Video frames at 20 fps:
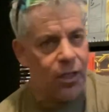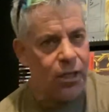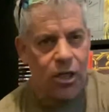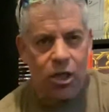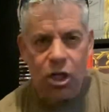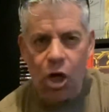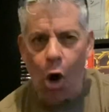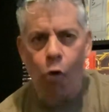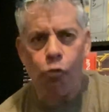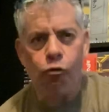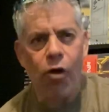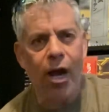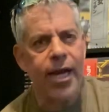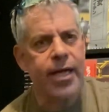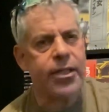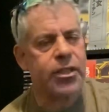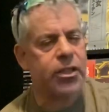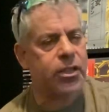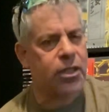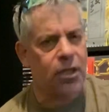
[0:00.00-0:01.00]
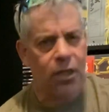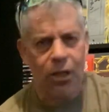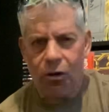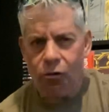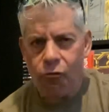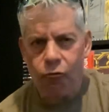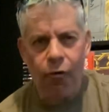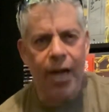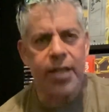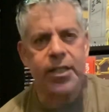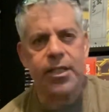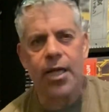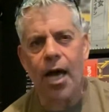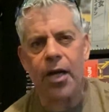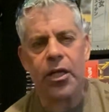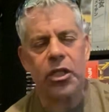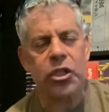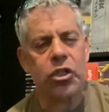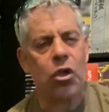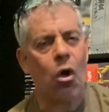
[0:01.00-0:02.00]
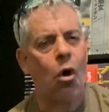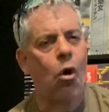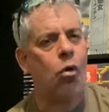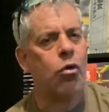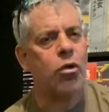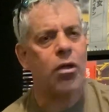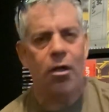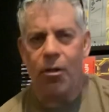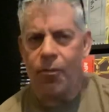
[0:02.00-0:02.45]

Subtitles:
Co-writes, writes on his own,